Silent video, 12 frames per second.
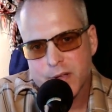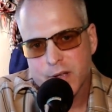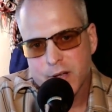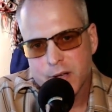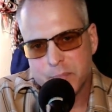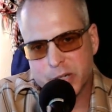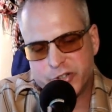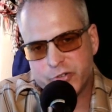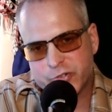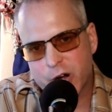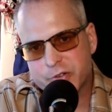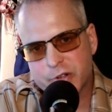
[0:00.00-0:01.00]
But you
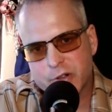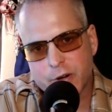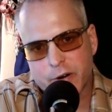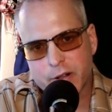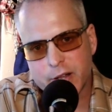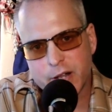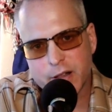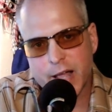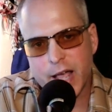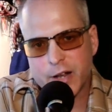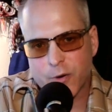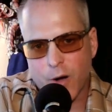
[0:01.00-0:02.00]
start to learn a little
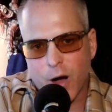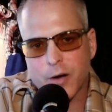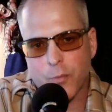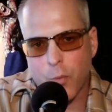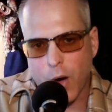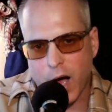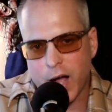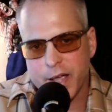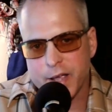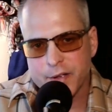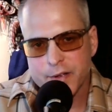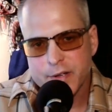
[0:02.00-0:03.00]
later on
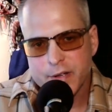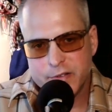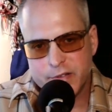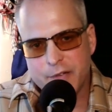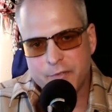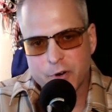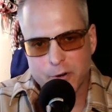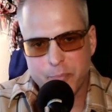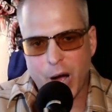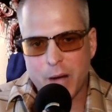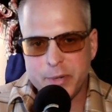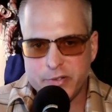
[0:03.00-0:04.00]
why David or
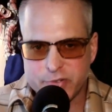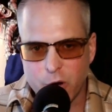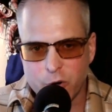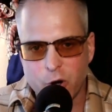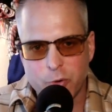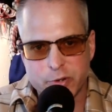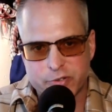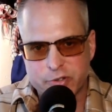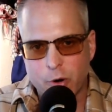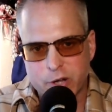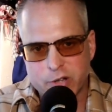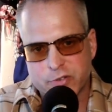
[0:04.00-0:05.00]
Bobby Soto was so
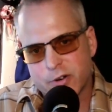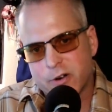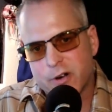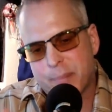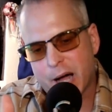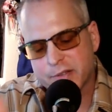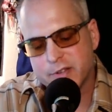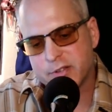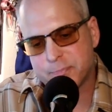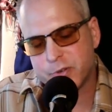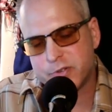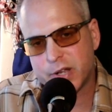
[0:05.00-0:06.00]
concerned about this
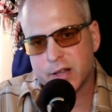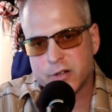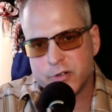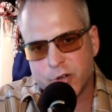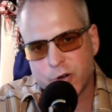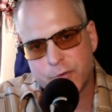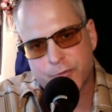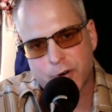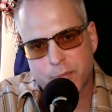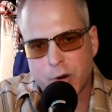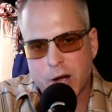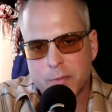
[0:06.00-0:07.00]
particular dude from
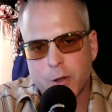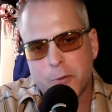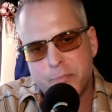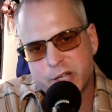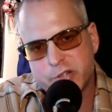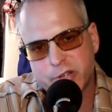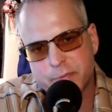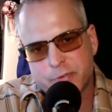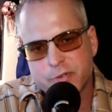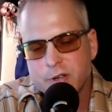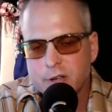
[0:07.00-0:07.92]
Pueblo Bishops,